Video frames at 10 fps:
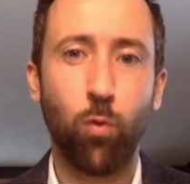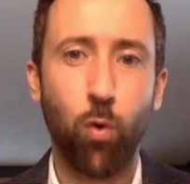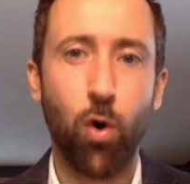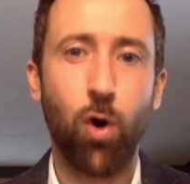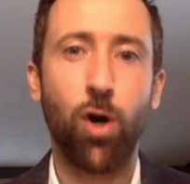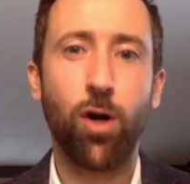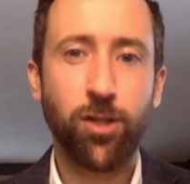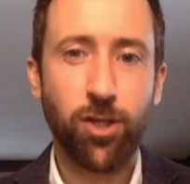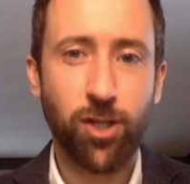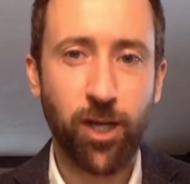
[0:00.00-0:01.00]
were
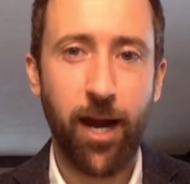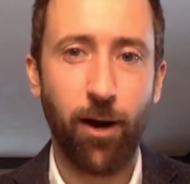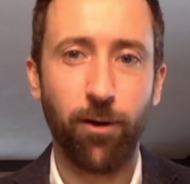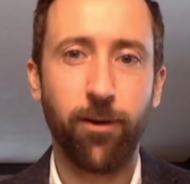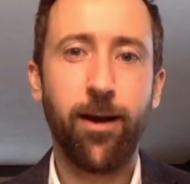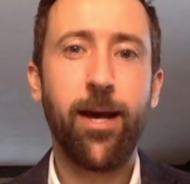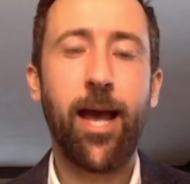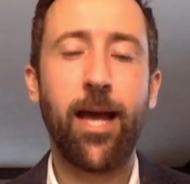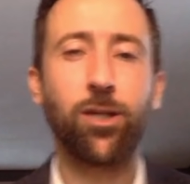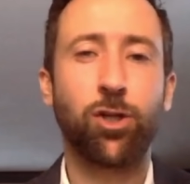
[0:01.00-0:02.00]
scared.
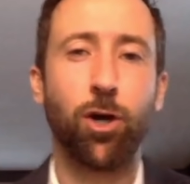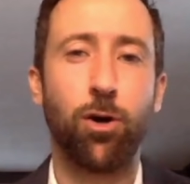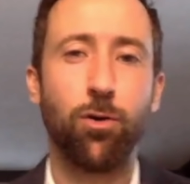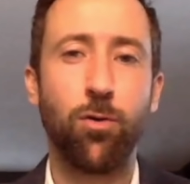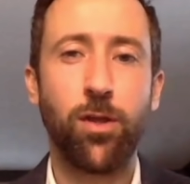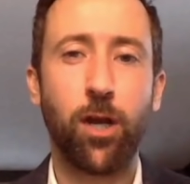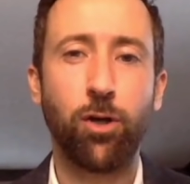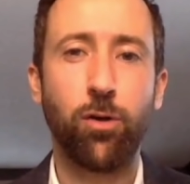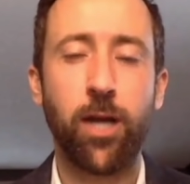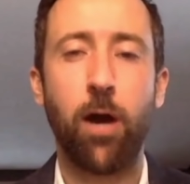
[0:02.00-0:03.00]
And so there,
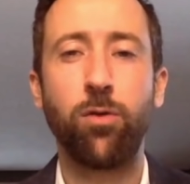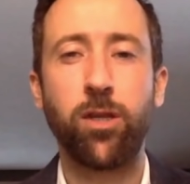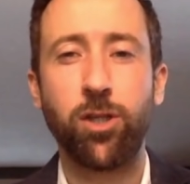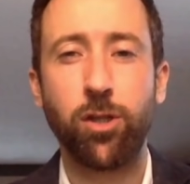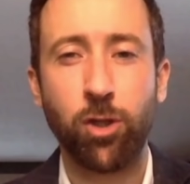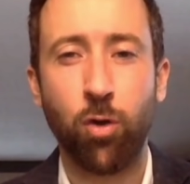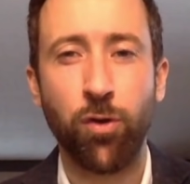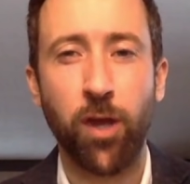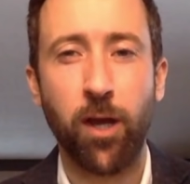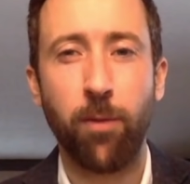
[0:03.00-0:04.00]
you know, this
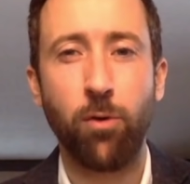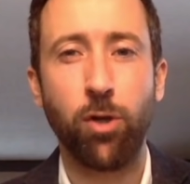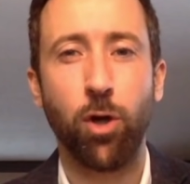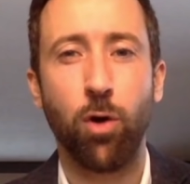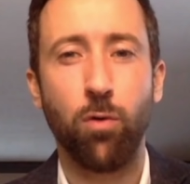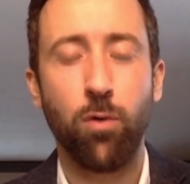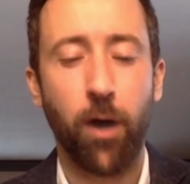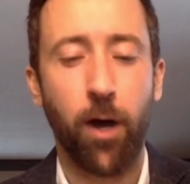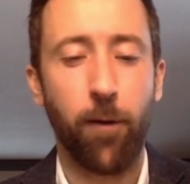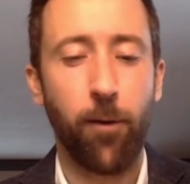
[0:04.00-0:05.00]
whole thing about,
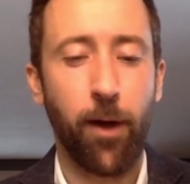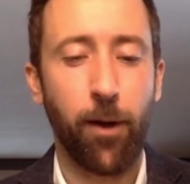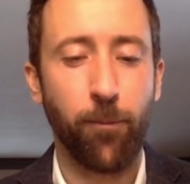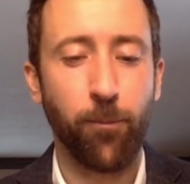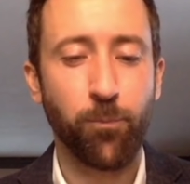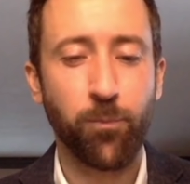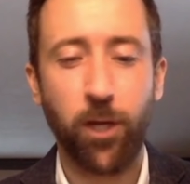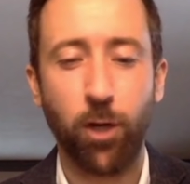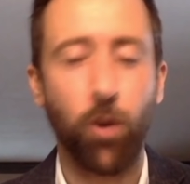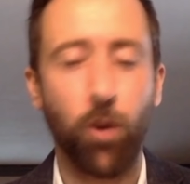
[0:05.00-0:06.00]

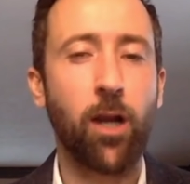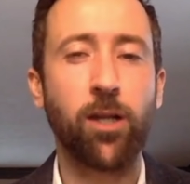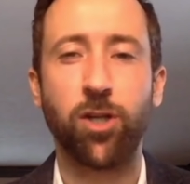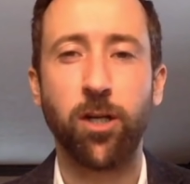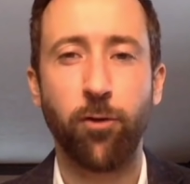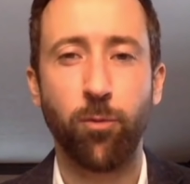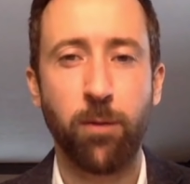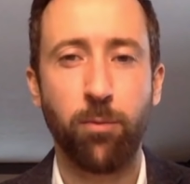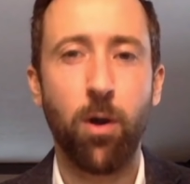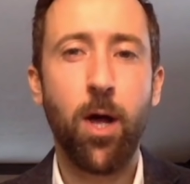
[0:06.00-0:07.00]
not listening to other
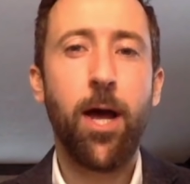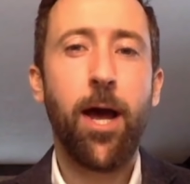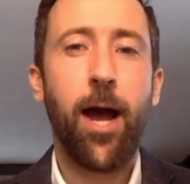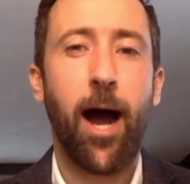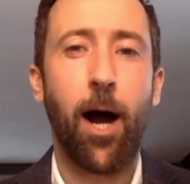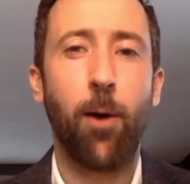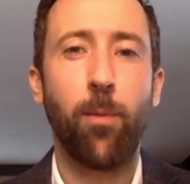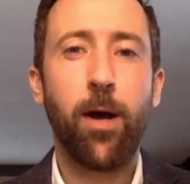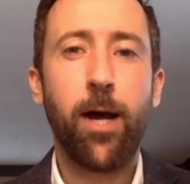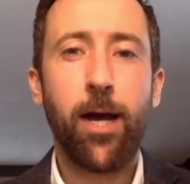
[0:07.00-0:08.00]
people.
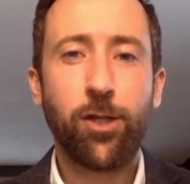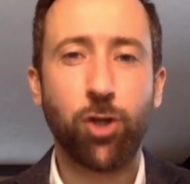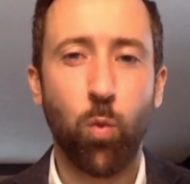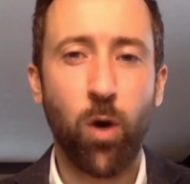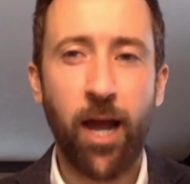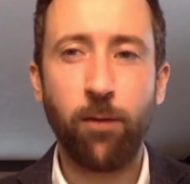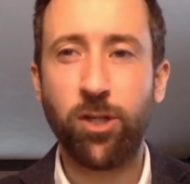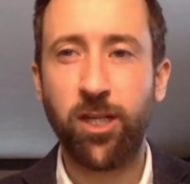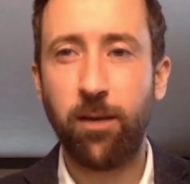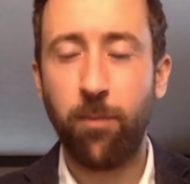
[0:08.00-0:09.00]
So when I
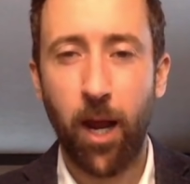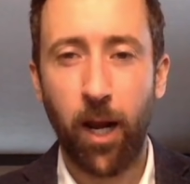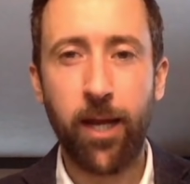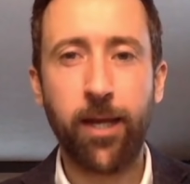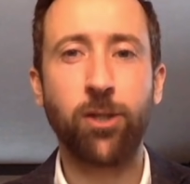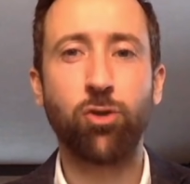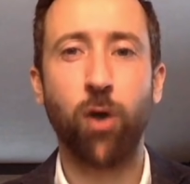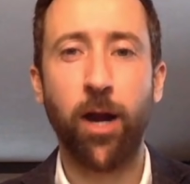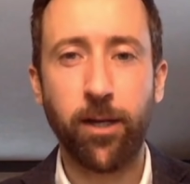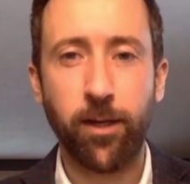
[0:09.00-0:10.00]
was emailing and
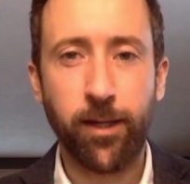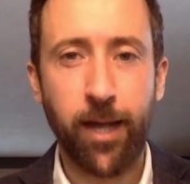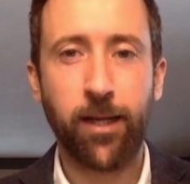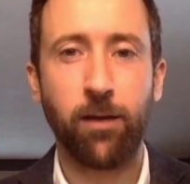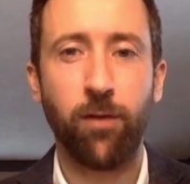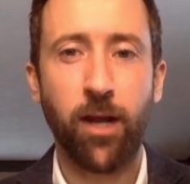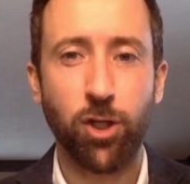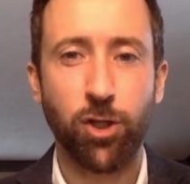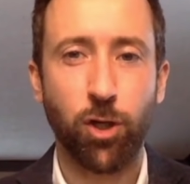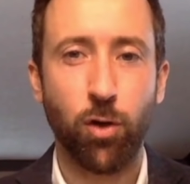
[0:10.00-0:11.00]
trying to get
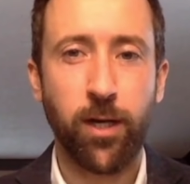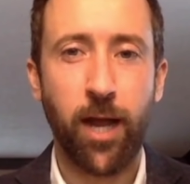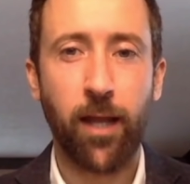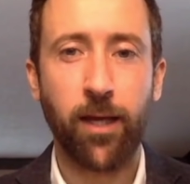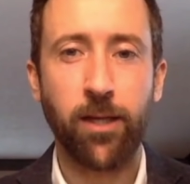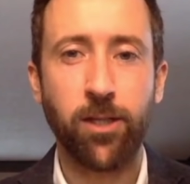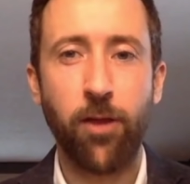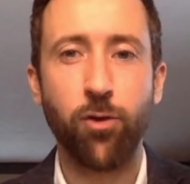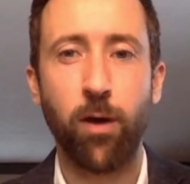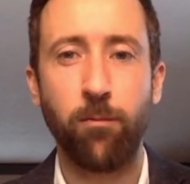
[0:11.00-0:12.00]
conventions to go to delegates,
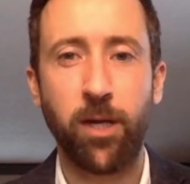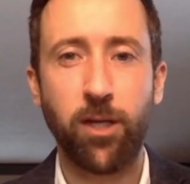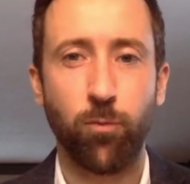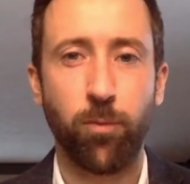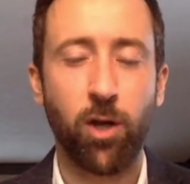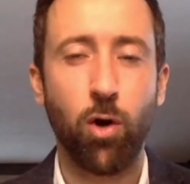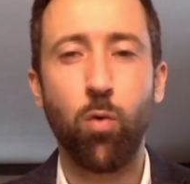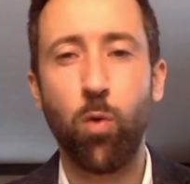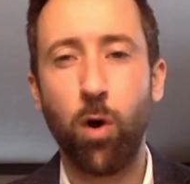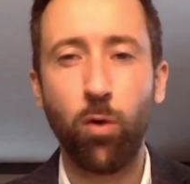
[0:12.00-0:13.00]
other MPs would be like,
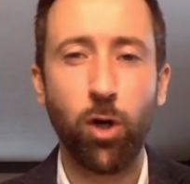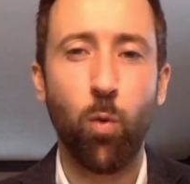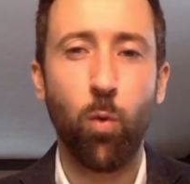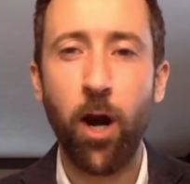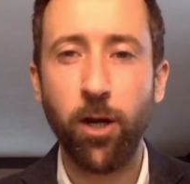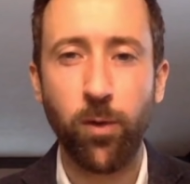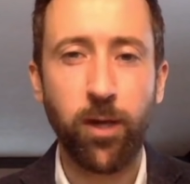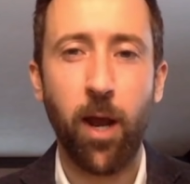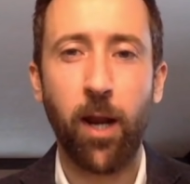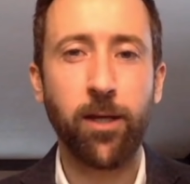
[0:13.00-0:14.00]
oh, well, you know, why are you
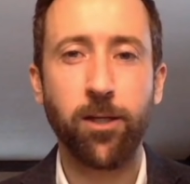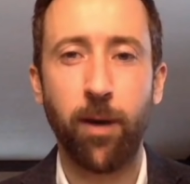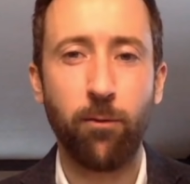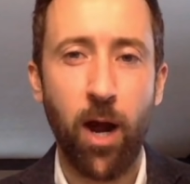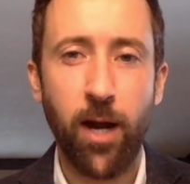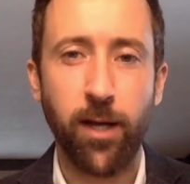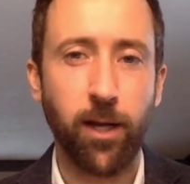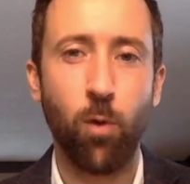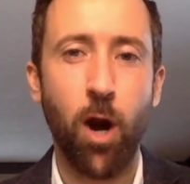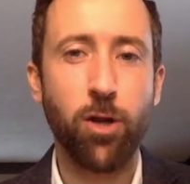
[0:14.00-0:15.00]
emailing into my riding
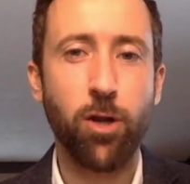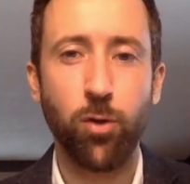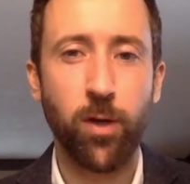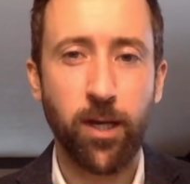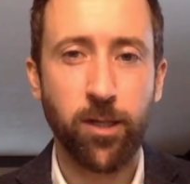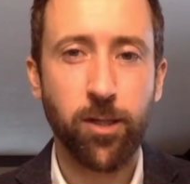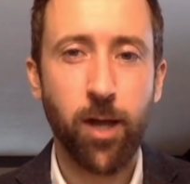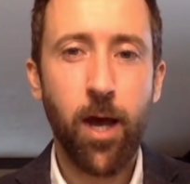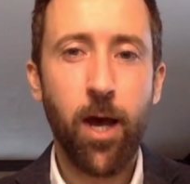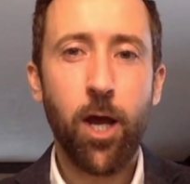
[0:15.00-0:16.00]
and why are you doing this?
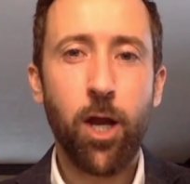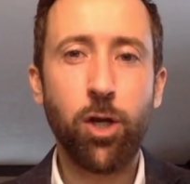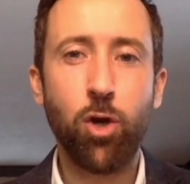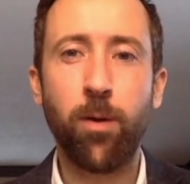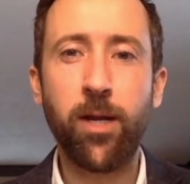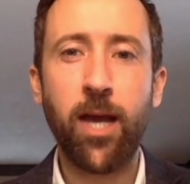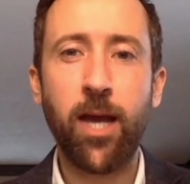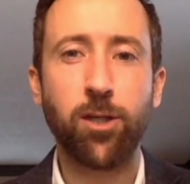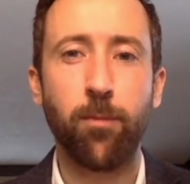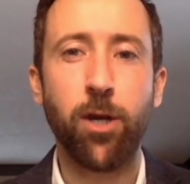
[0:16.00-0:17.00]
Nobody
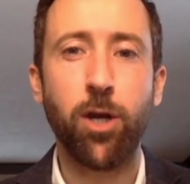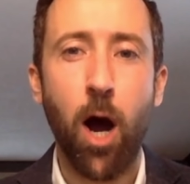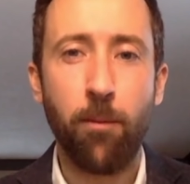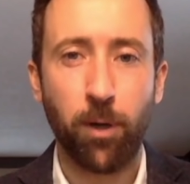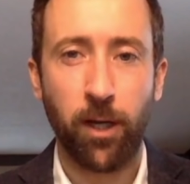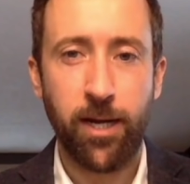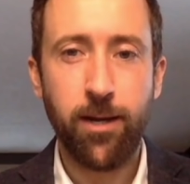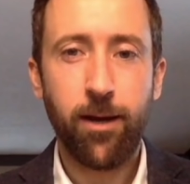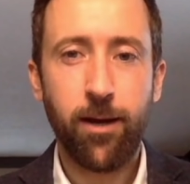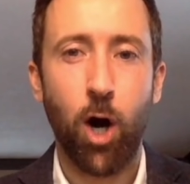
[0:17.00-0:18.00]
has a monopoly
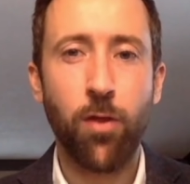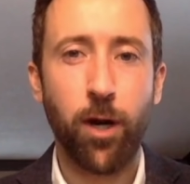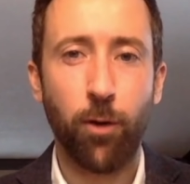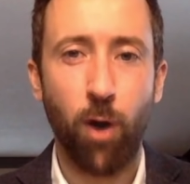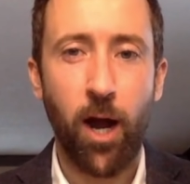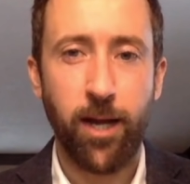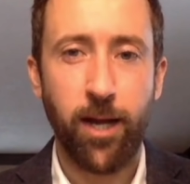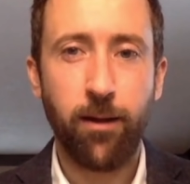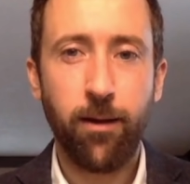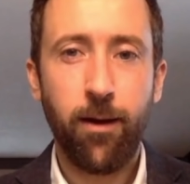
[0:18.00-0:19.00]
on their
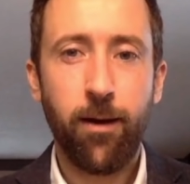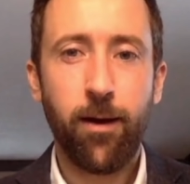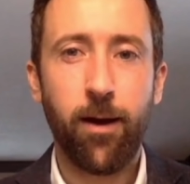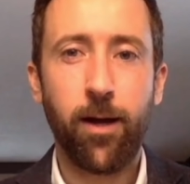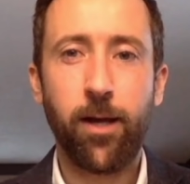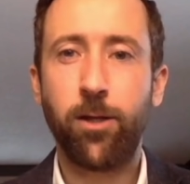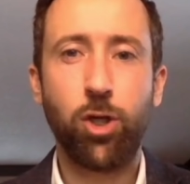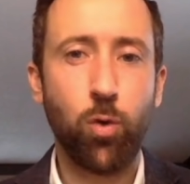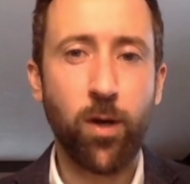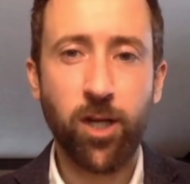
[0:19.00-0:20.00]
riding.
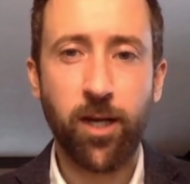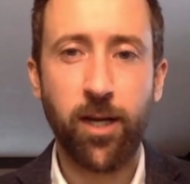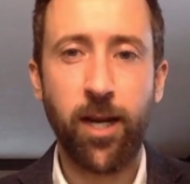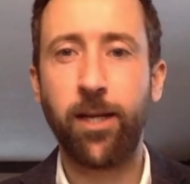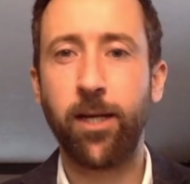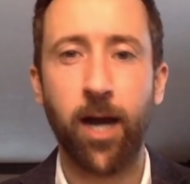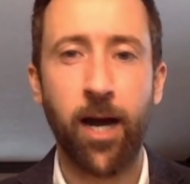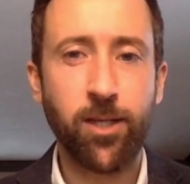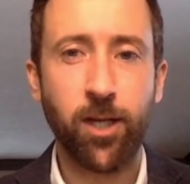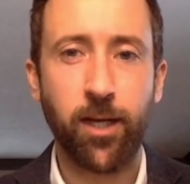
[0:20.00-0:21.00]
You as a Canadian, I
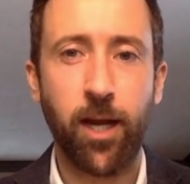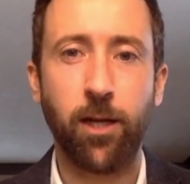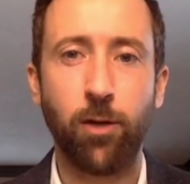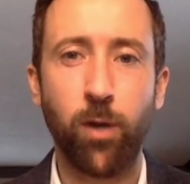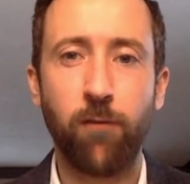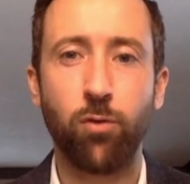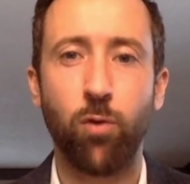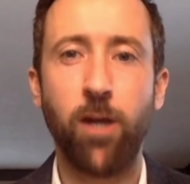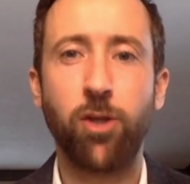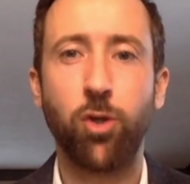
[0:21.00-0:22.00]
as a Canadian, we have the
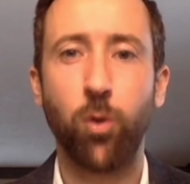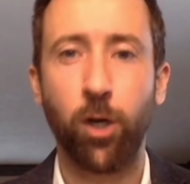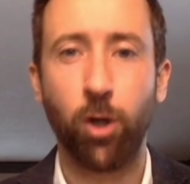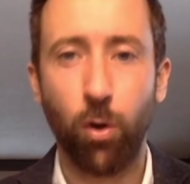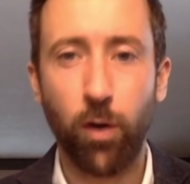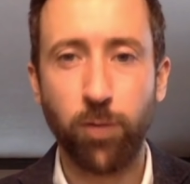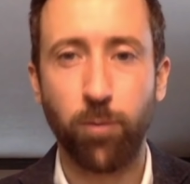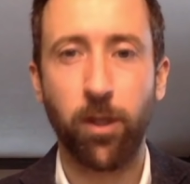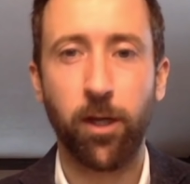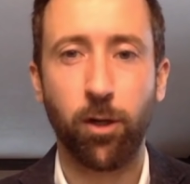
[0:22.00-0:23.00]
right to encourage
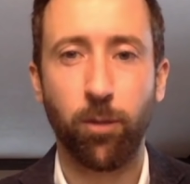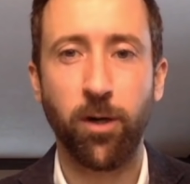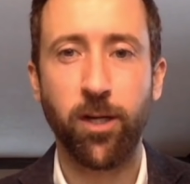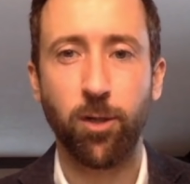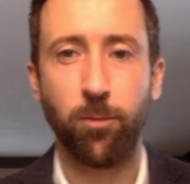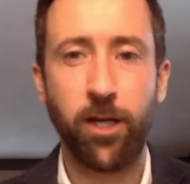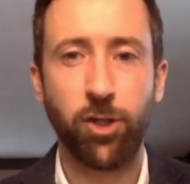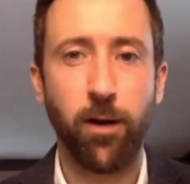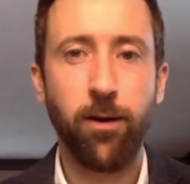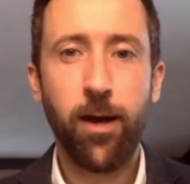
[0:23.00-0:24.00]
political
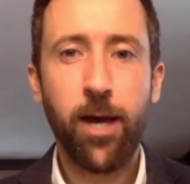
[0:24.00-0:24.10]
participation.